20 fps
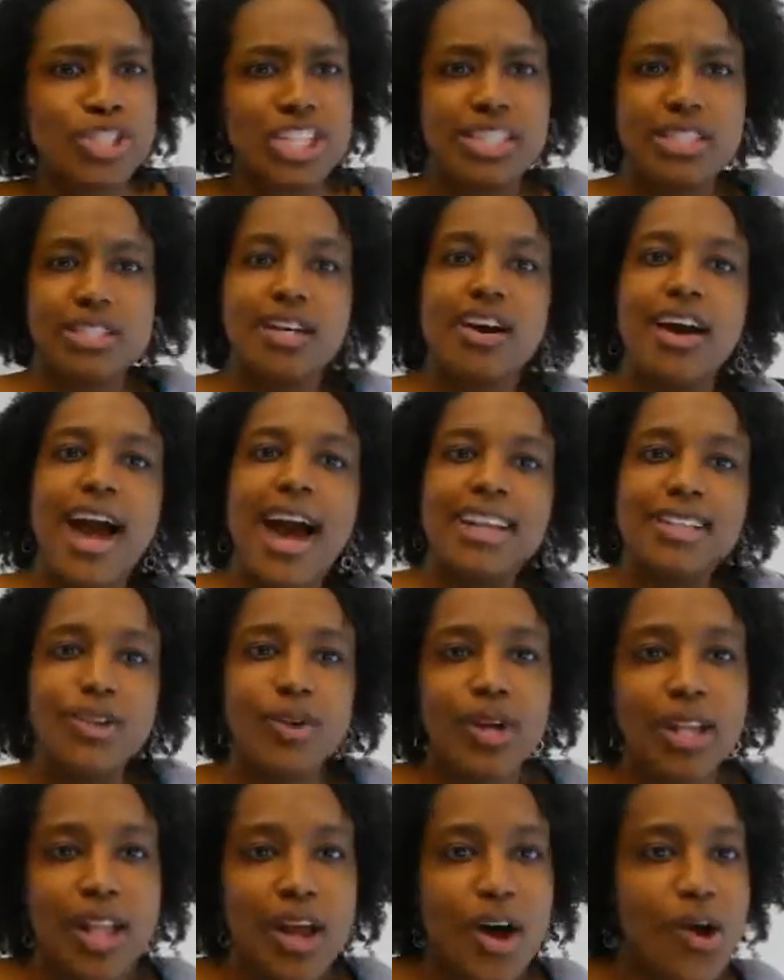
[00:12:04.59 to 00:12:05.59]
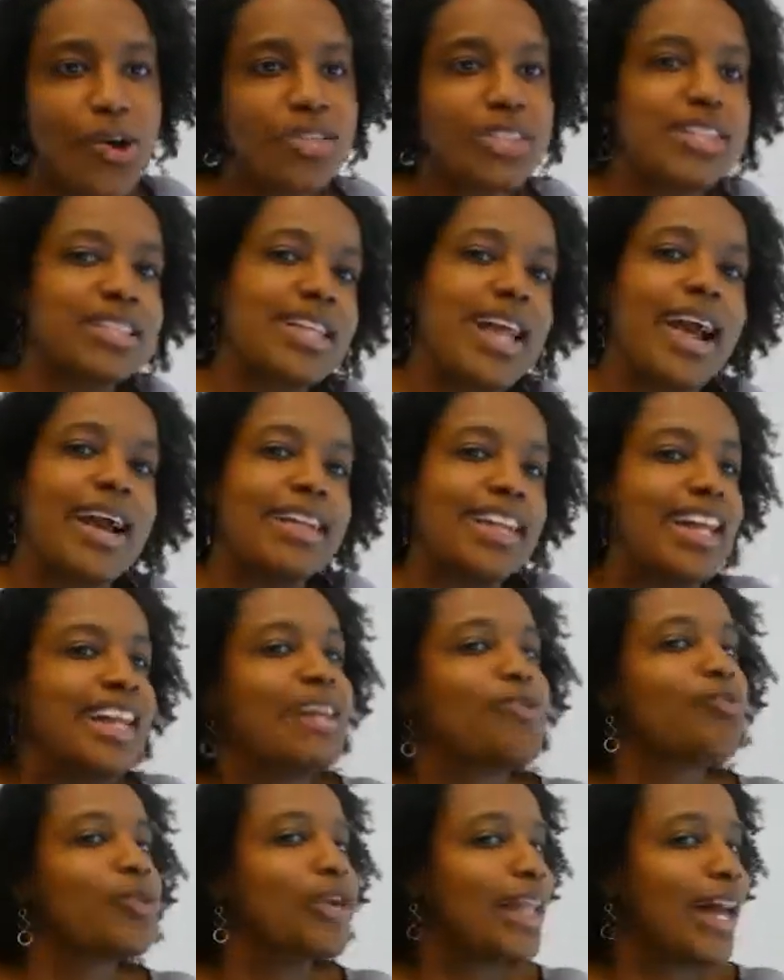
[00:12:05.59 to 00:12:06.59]
she still got new clothes, and it's like they
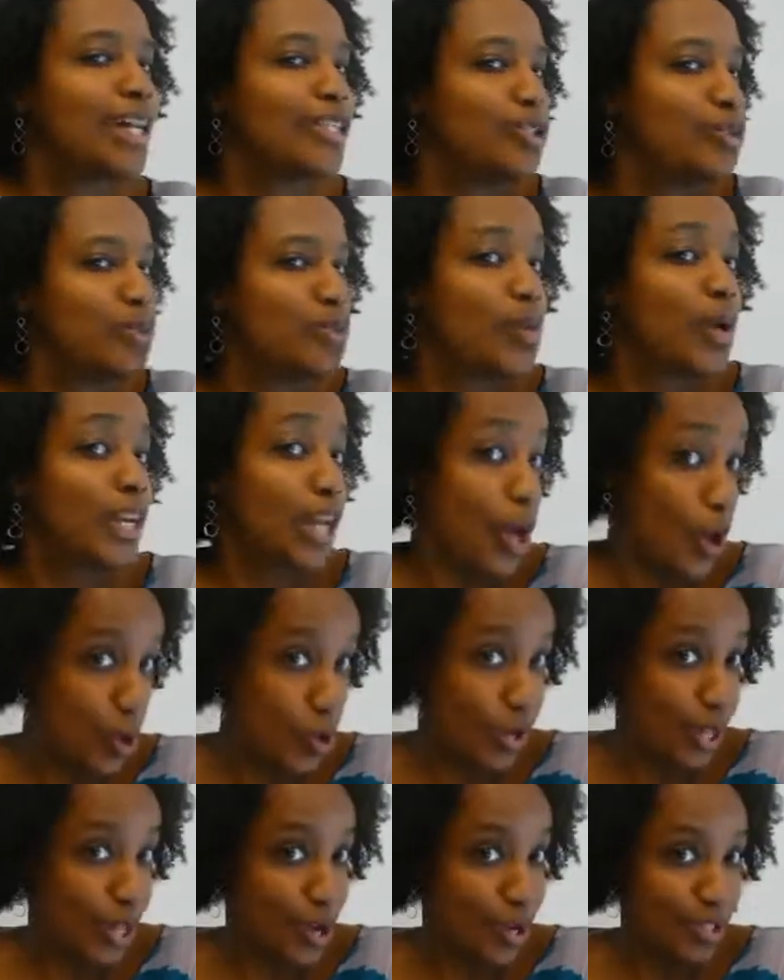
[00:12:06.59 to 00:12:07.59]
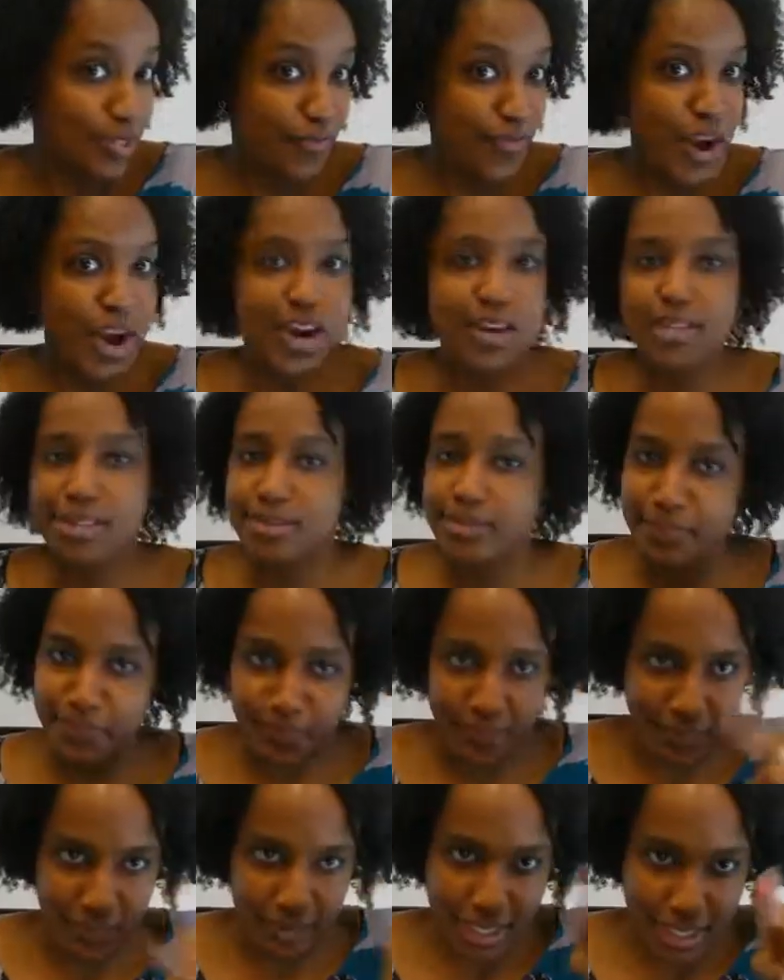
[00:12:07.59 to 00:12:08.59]
didn't realize you was wearing the old clothes at first.
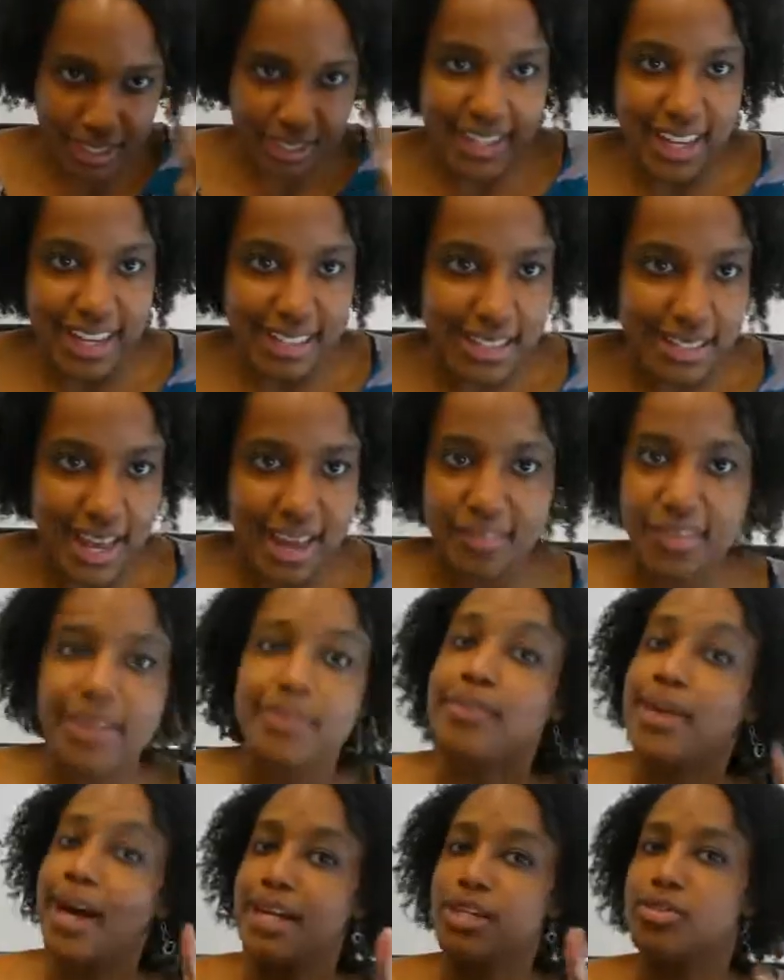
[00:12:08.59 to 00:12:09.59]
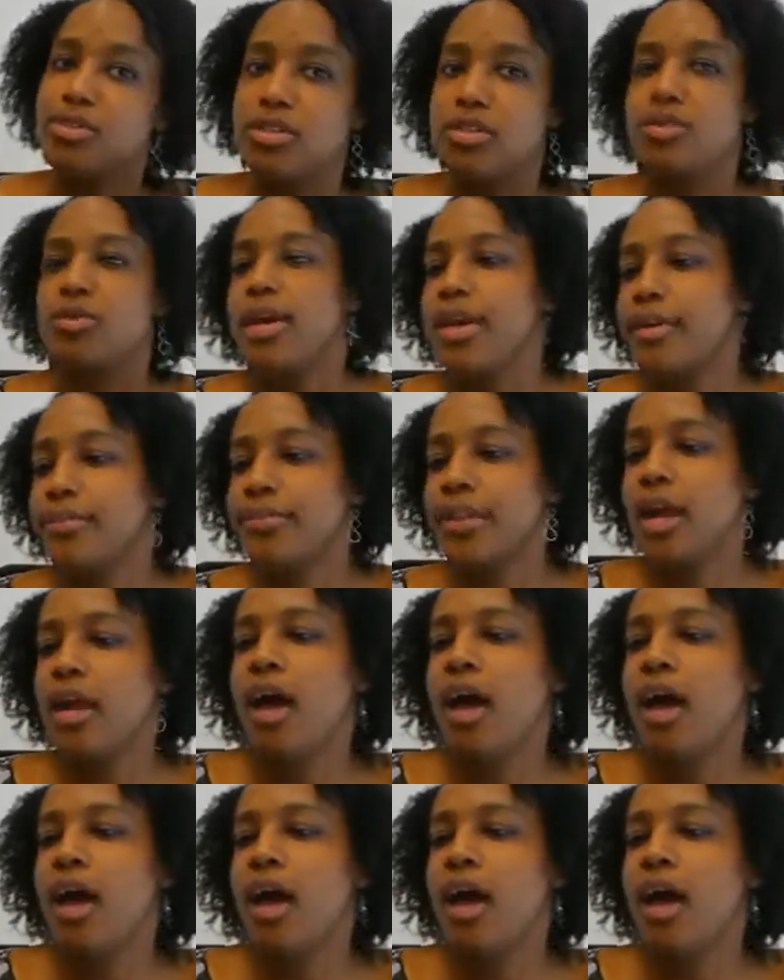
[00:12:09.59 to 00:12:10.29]
That's savvy. I used to do that.